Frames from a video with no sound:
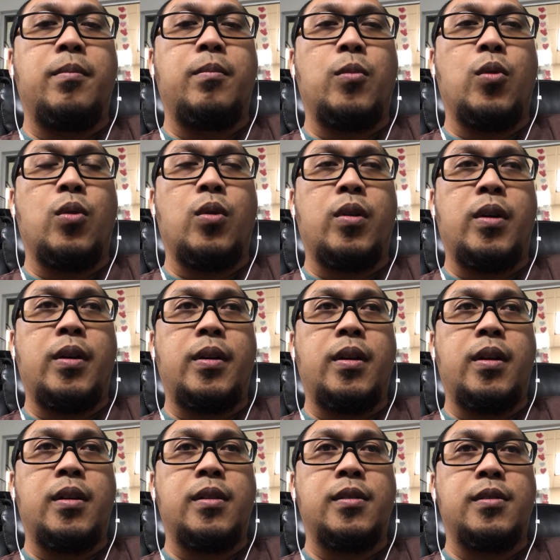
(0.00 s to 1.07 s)
more
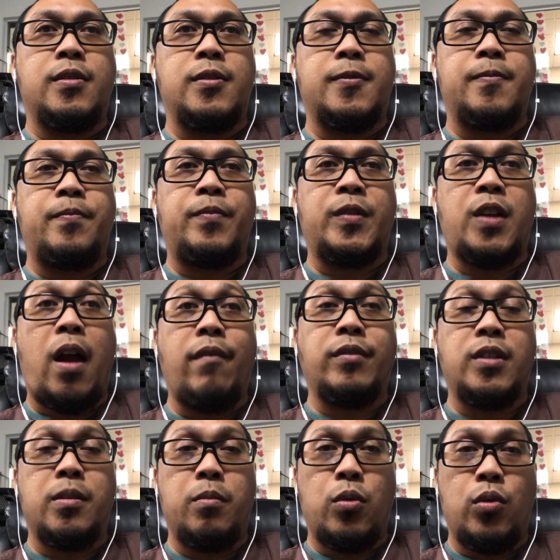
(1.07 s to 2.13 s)
um,
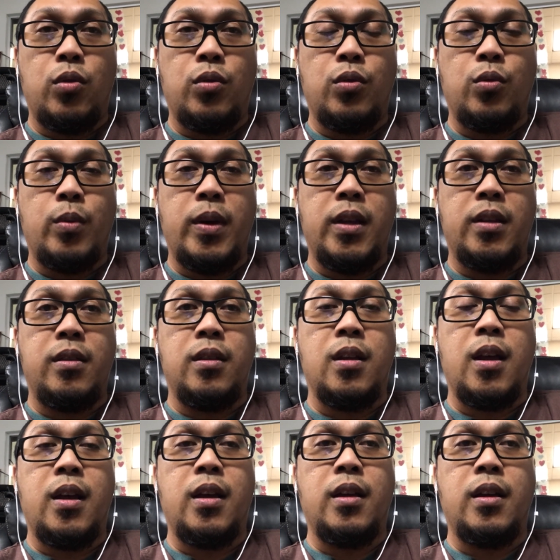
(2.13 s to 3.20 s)
comfortable with
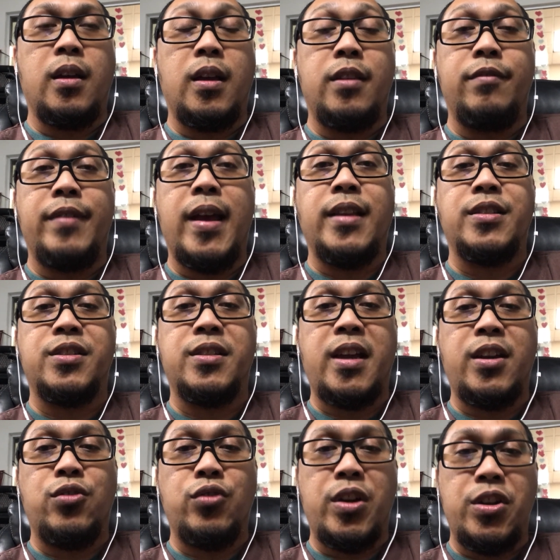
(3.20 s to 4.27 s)
uh, advanced
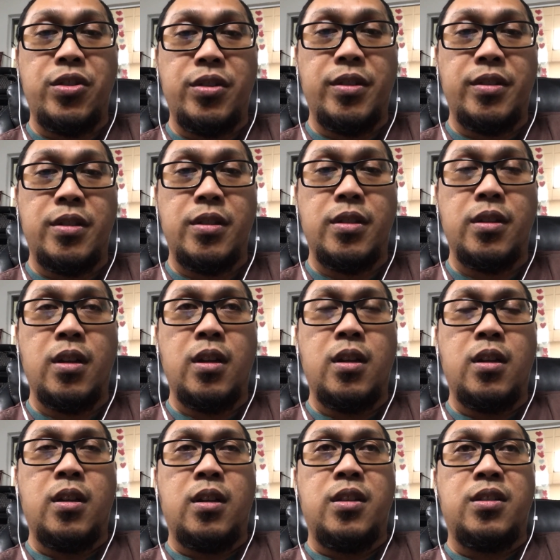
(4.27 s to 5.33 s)
titrations
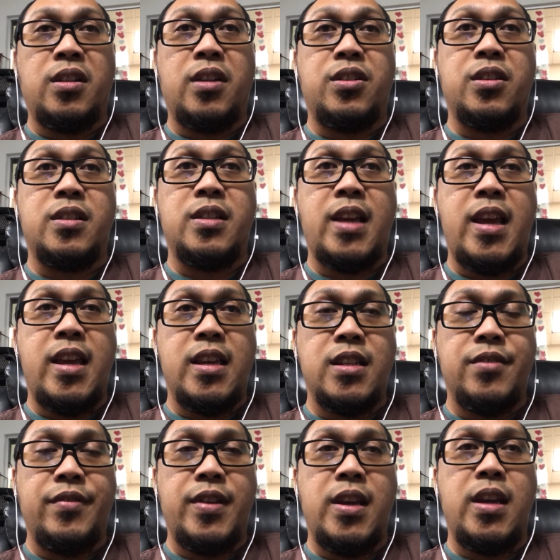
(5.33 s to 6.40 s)
such as
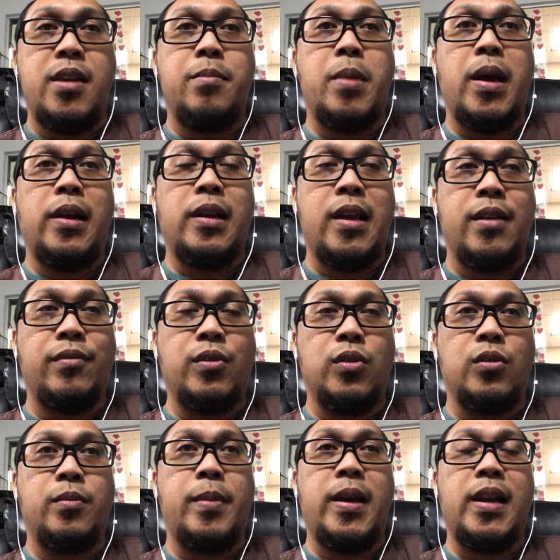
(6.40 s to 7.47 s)
ASV,
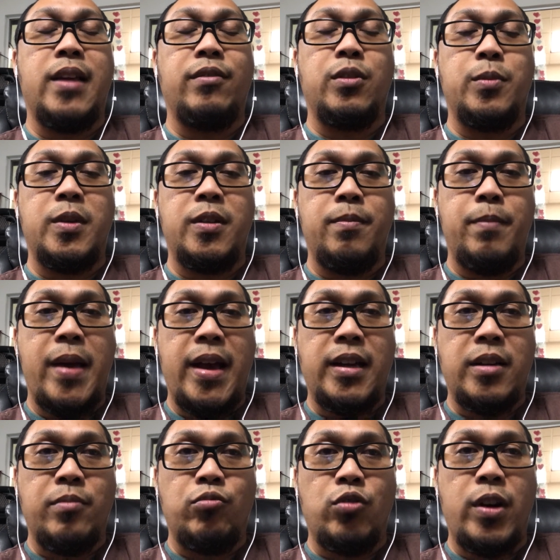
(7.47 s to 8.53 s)
bi-level, by level with
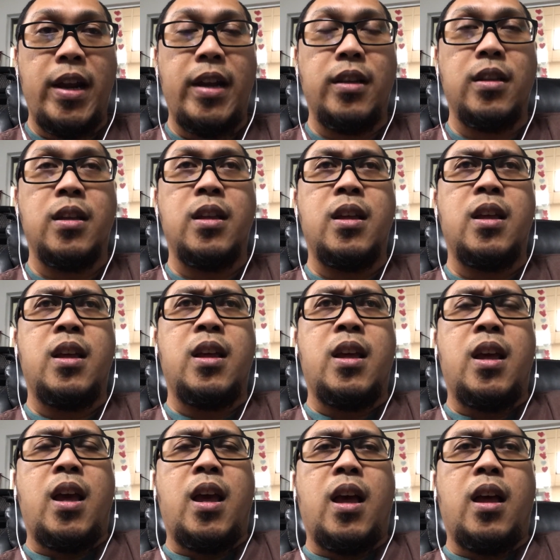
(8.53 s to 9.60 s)
backup rate,
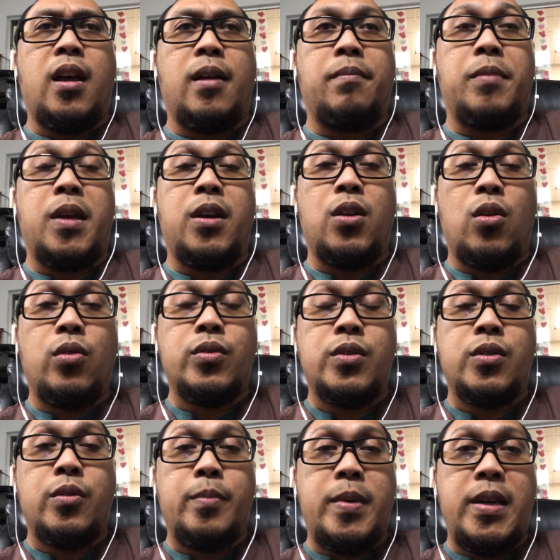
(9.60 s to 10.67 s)
um, and
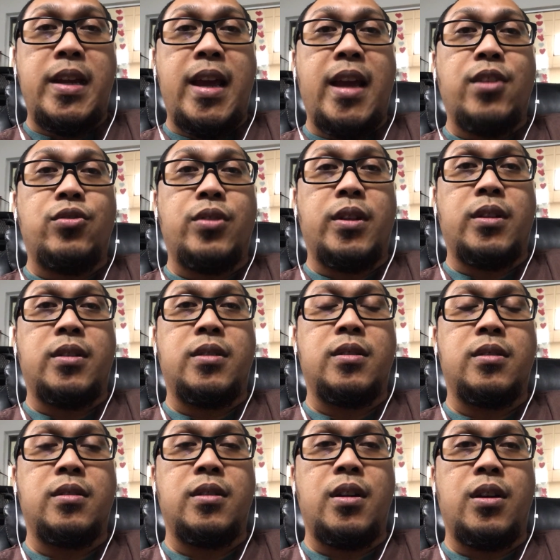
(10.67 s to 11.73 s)
also
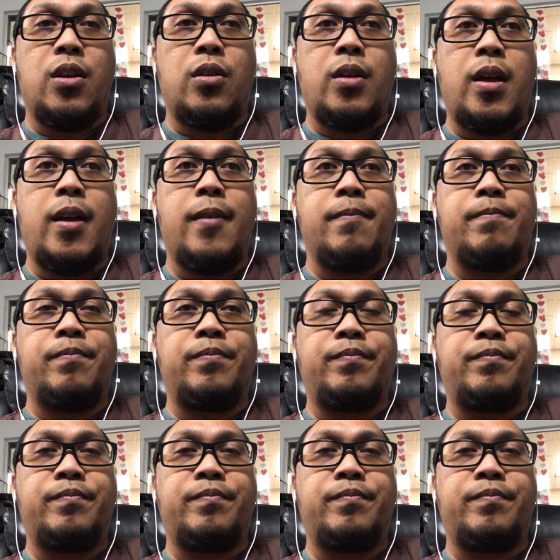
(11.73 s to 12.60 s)
pediatrics. You know, um,